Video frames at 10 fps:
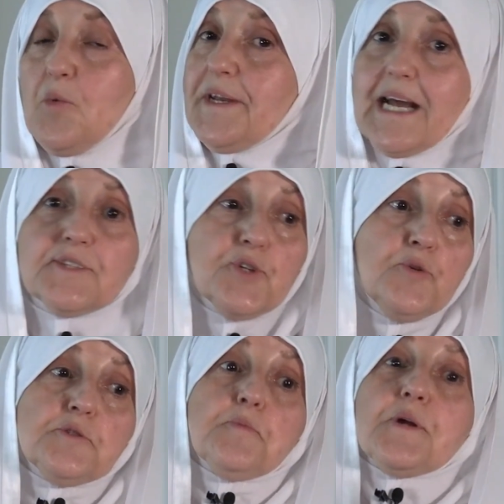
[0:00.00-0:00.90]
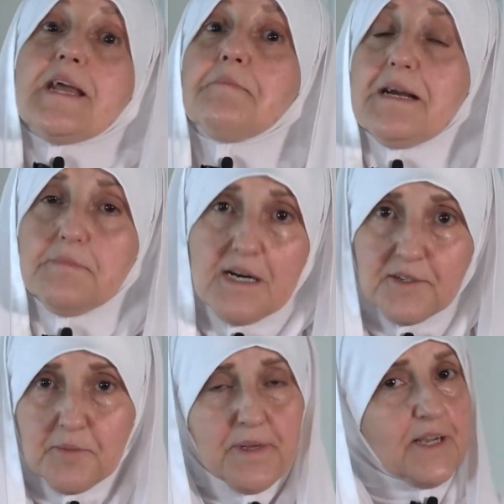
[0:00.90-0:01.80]
When I don't pray my
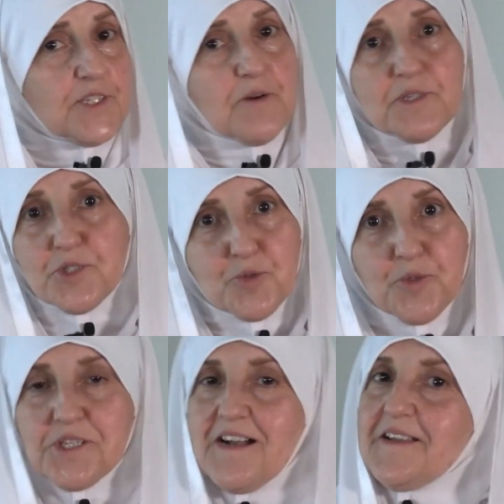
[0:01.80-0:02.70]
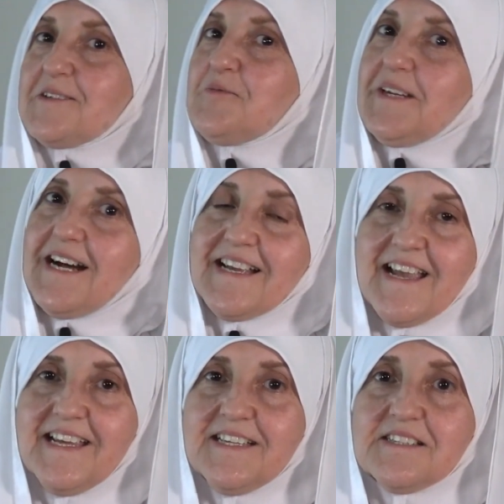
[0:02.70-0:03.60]
maghrib because I was too tired when I
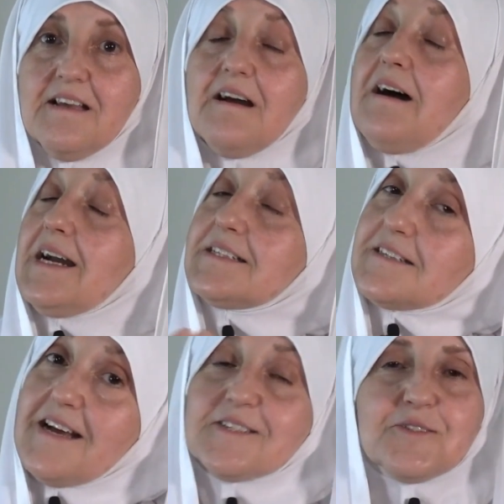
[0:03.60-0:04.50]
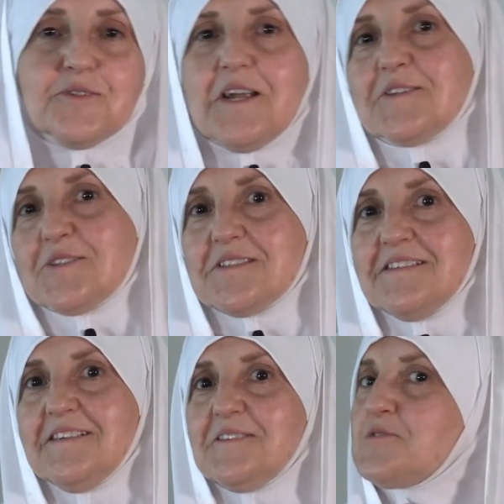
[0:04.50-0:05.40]
ate, I transgressed,
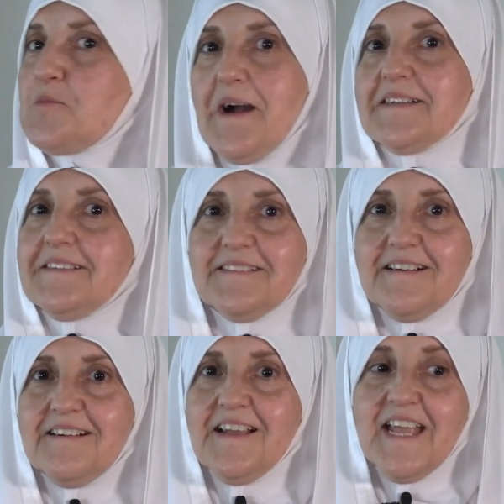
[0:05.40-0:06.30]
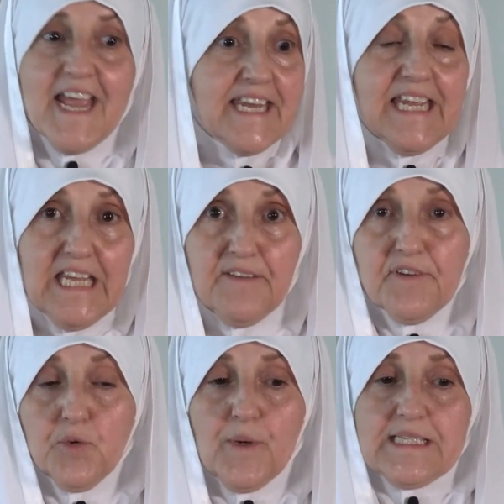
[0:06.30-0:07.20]
subhanAllah. And
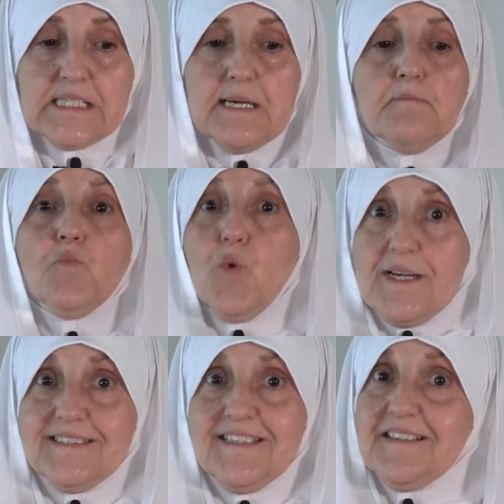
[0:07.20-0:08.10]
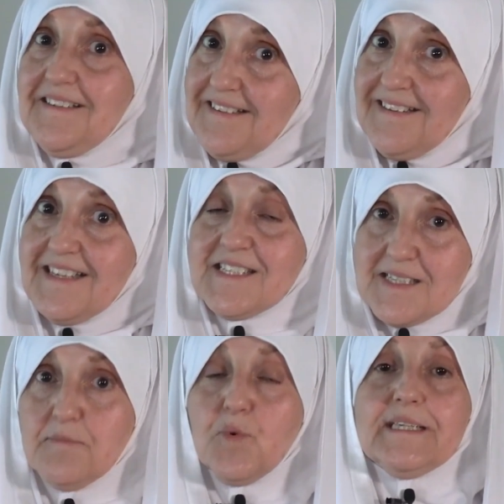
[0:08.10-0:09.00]
even when
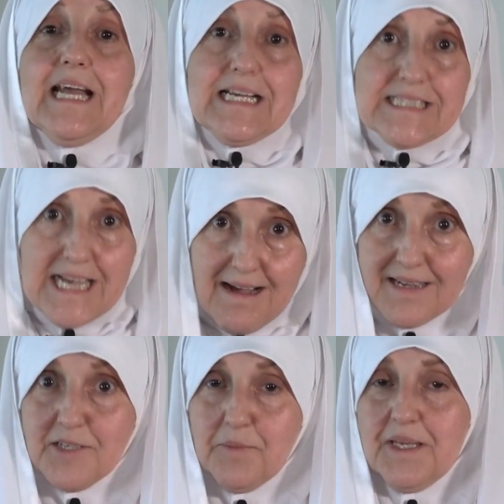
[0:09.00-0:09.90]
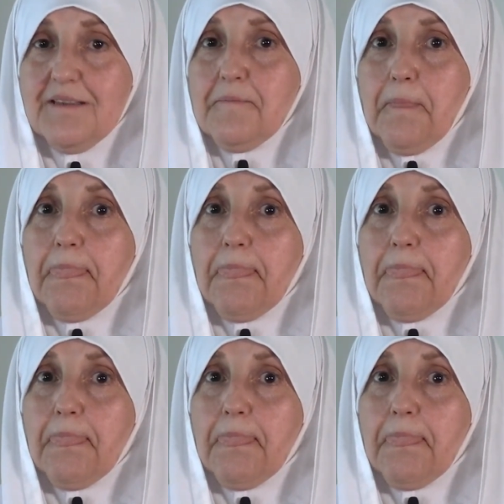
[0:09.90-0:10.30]
someone attack me,